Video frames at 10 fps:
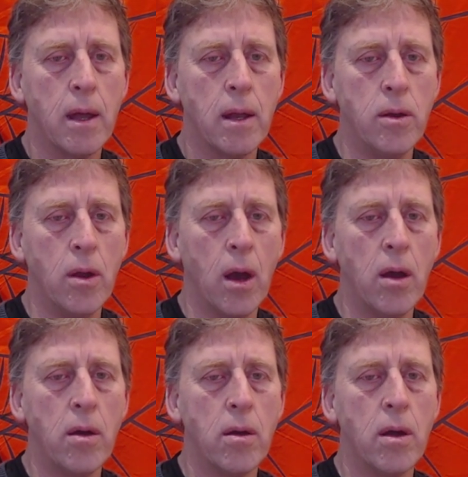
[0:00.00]

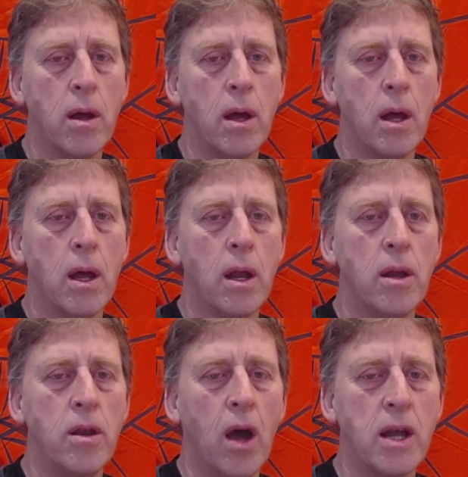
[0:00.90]
No,
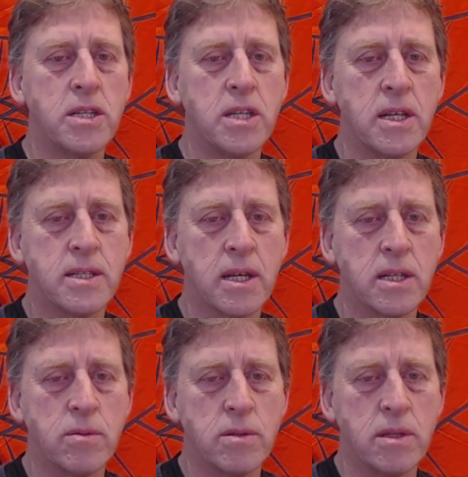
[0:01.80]
knight
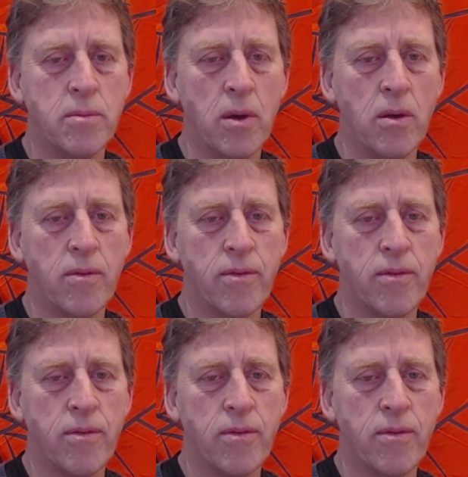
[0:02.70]
g6 was the move.